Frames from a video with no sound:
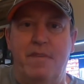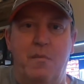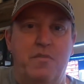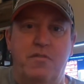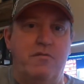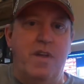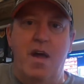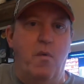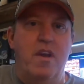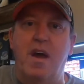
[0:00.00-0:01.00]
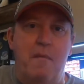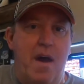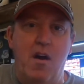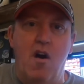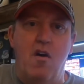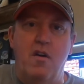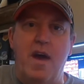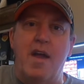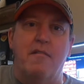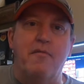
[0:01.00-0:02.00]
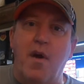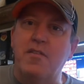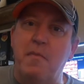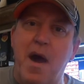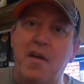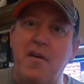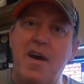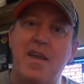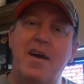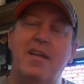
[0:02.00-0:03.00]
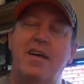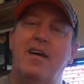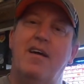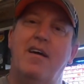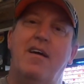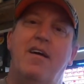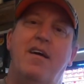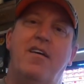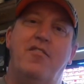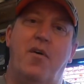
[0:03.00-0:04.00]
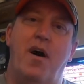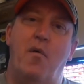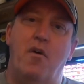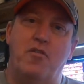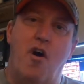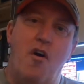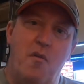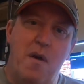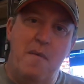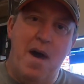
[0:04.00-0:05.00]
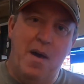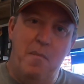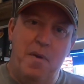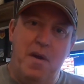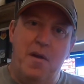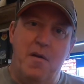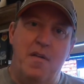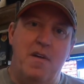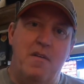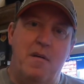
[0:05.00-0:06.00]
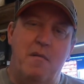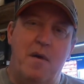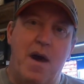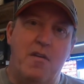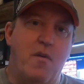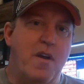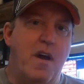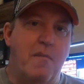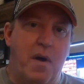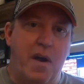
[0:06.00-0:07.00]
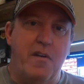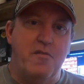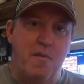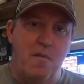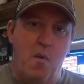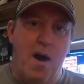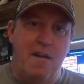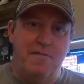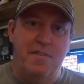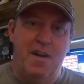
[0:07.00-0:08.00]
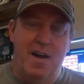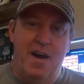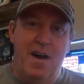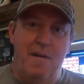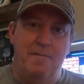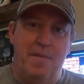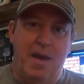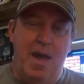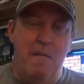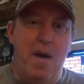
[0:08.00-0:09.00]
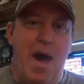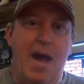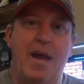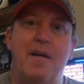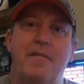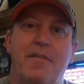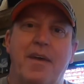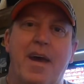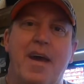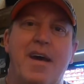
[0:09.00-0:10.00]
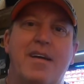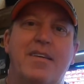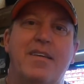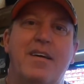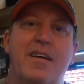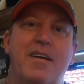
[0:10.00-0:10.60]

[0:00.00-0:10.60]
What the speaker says: it was just dead. It wouldn't come back on. It had a fresh battery in it. So I walked all the way back up here, and then I had to run a couple errands for my wife. I came back and